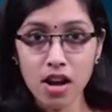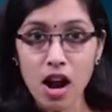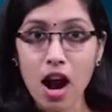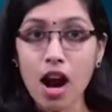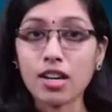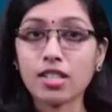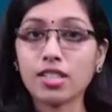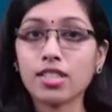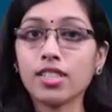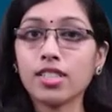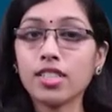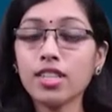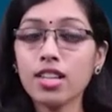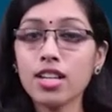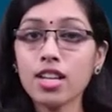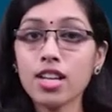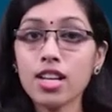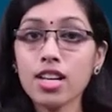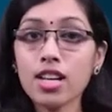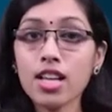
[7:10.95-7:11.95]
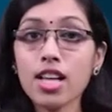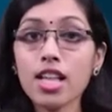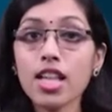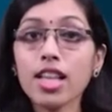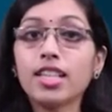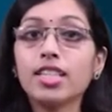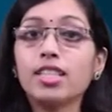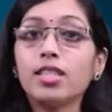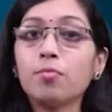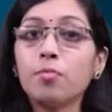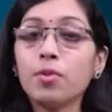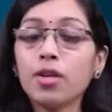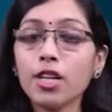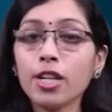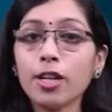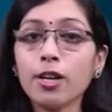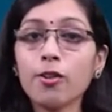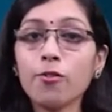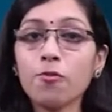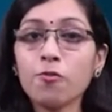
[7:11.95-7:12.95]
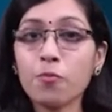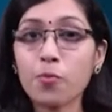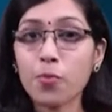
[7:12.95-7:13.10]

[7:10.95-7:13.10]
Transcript: Arson is the burning of